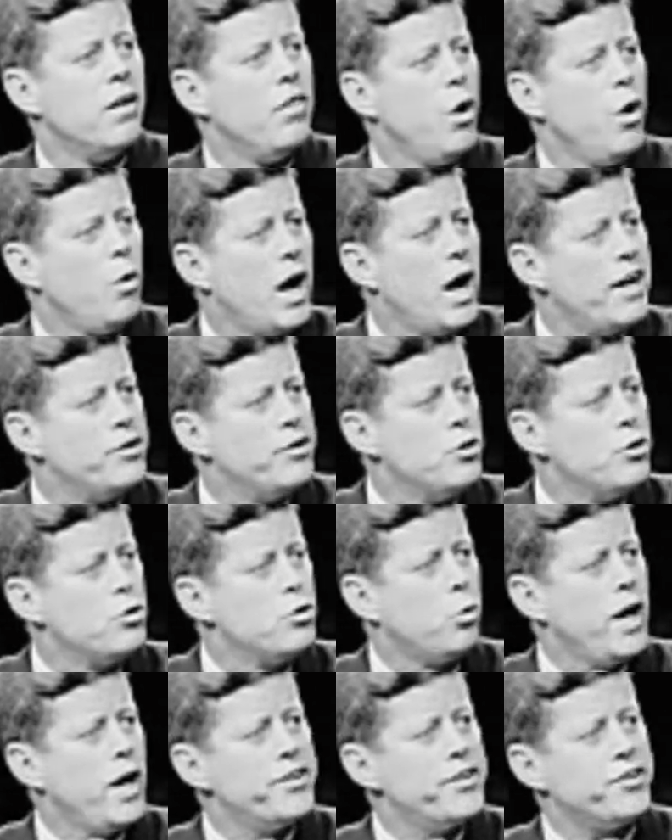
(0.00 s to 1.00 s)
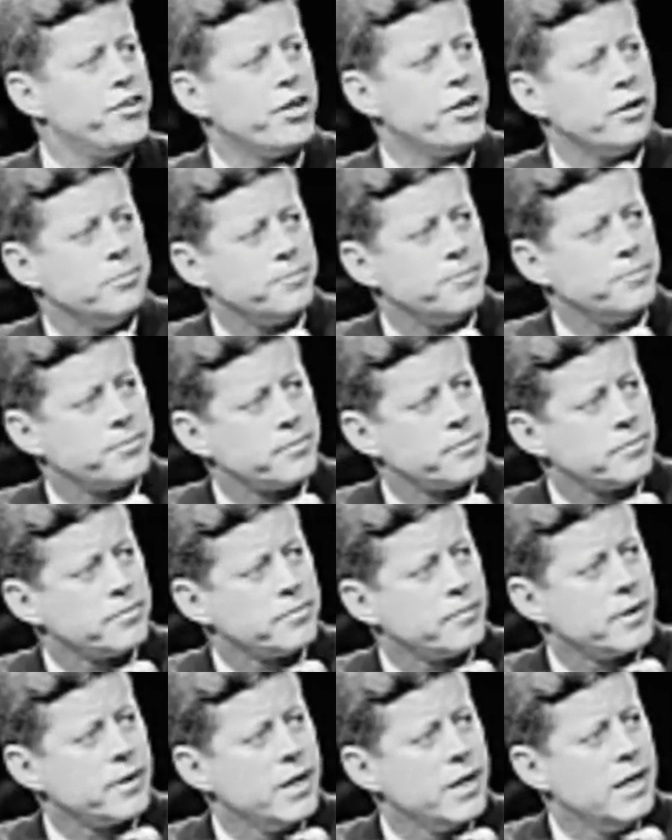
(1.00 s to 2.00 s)
Though I do question
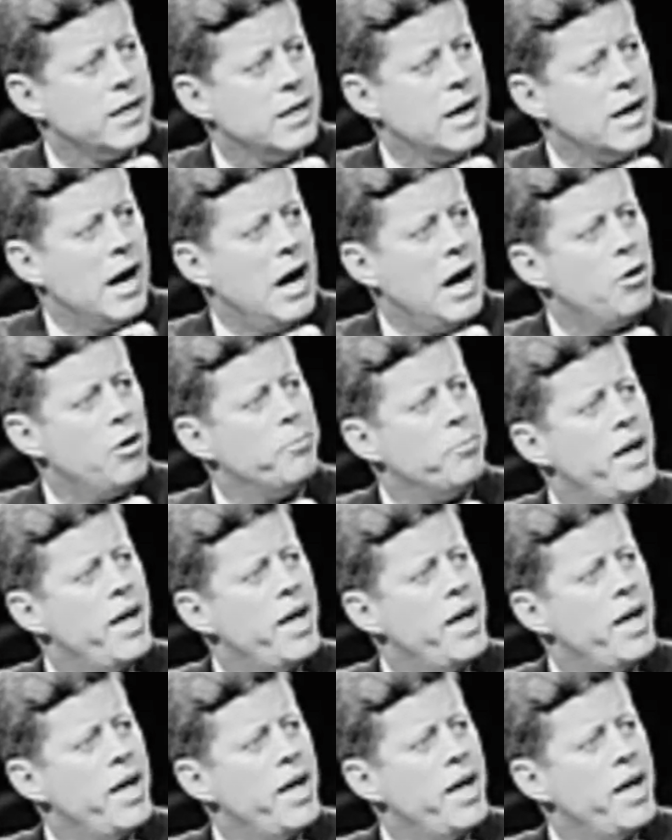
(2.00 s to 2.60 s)
how